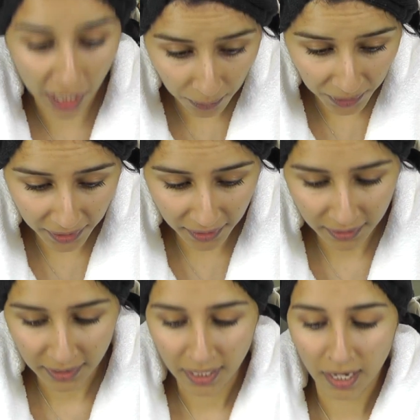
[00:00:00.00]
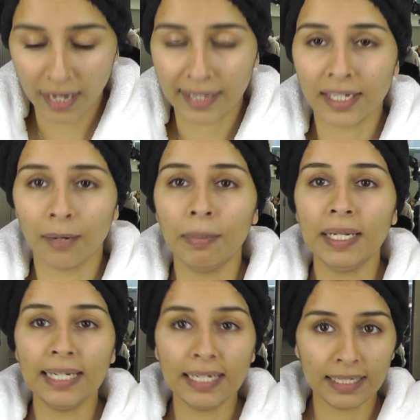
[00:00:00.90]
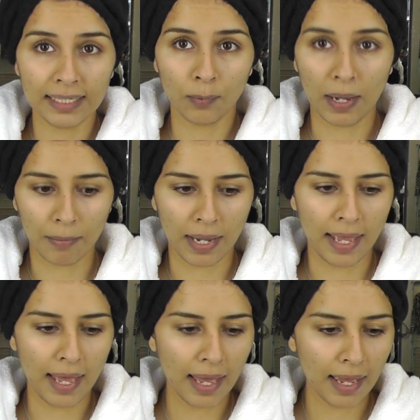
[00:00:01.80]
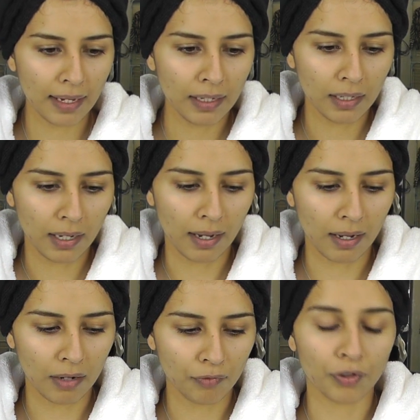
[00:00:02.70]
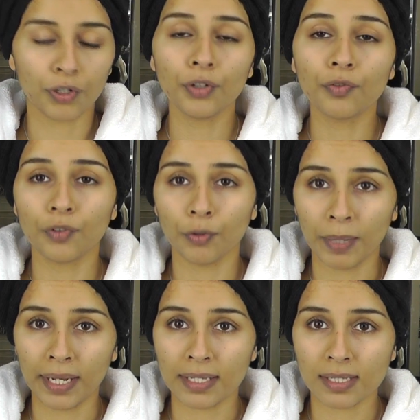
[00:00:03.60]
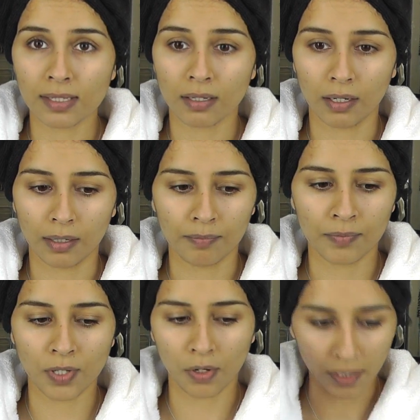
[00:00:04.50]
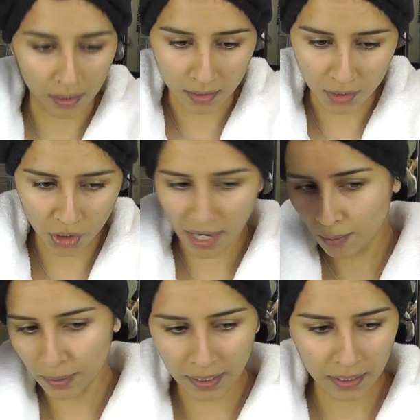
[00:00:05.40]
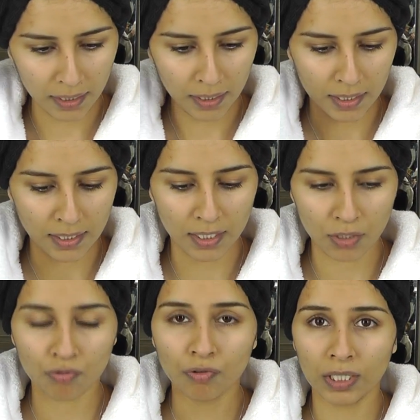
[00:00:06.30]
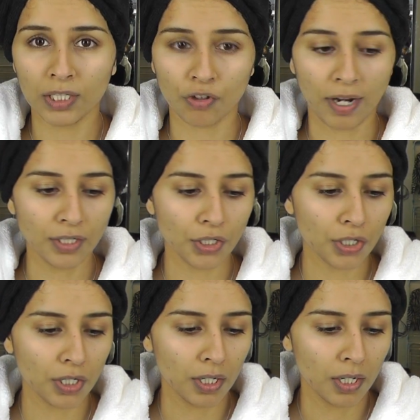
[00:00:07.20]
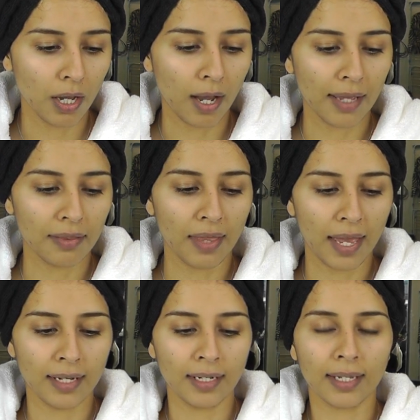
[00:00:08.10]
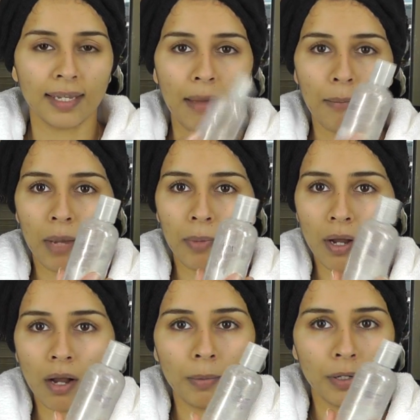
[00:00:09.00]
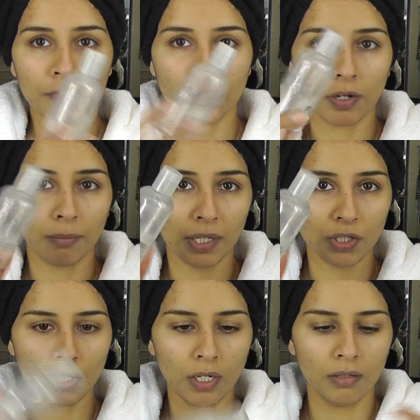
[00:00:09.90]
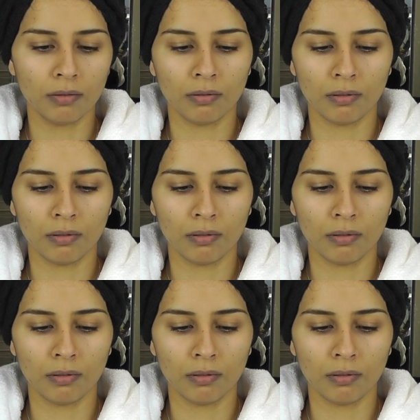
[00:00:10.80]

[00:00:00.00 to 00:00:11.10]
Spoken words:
shower, I completely wet my hair for a good few minutes, soaking under the shower until it's really drenched. I then get my bicarbonate of soda mixture,